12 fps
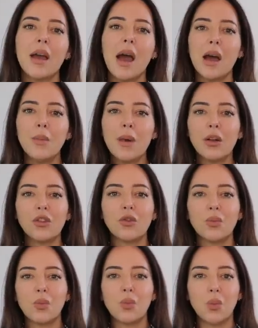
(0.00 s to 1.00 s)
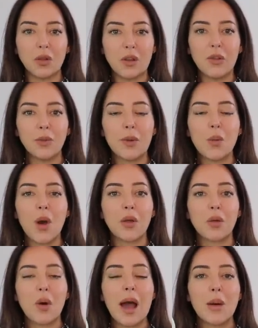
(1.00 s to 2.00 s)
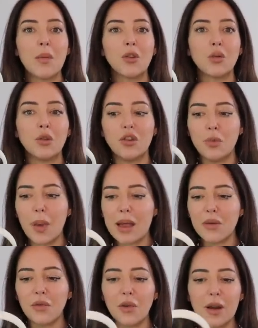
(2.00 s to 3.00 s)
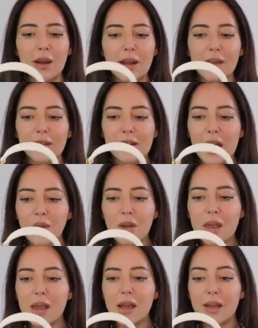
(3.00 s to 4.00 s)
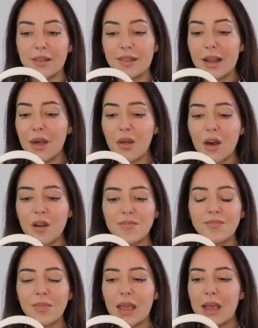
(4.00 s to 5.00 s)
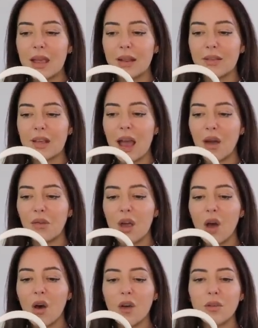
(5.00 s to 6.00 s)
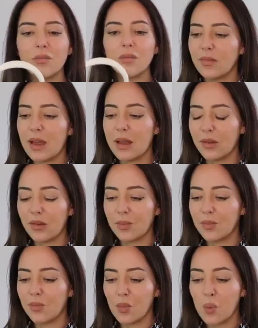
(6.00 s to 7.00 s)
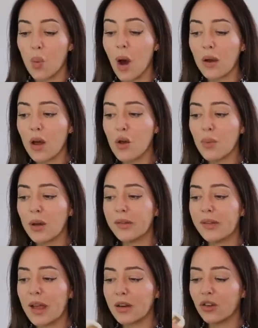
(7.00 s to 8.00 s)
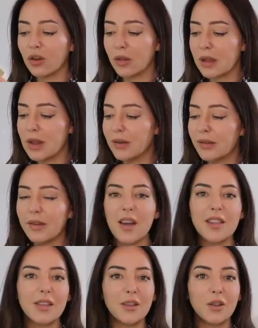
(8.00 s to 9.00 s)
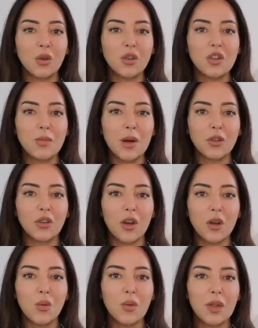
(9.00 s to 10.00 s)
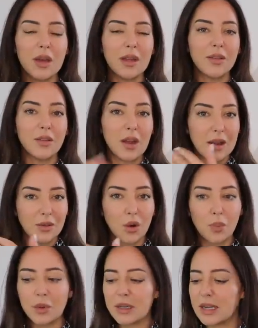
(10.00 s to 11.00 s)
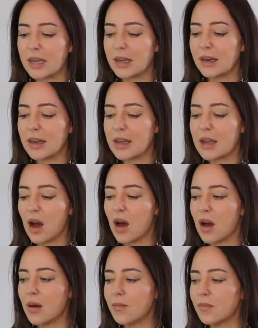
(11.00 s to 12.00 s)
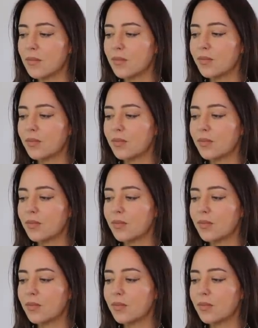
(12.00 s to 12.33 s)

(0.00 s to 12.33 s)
how much would this be worth, or how much would you pay for it? It's leather, it's leather, it's caviar, it's one open section on the inside, there's not too much going on with it, it's, it's not particularly um,